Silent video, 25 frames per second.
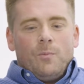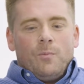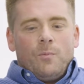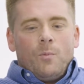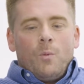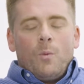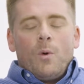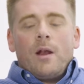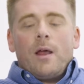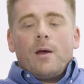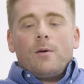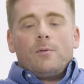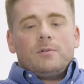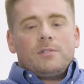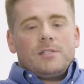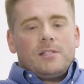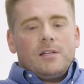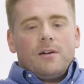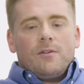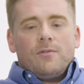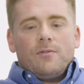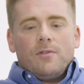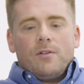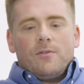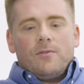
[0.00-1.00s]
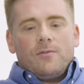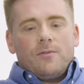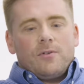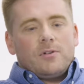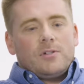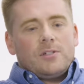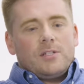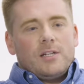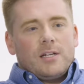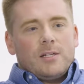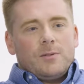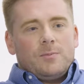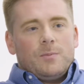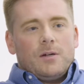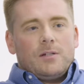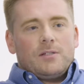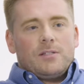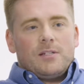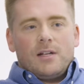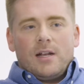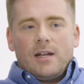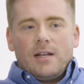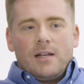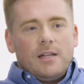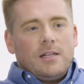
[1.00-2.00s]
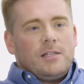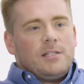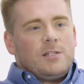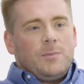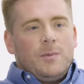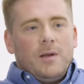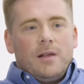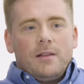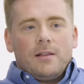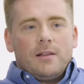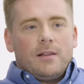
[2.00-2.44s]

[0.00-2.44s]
when I was there for the first 6 months and I didn't speak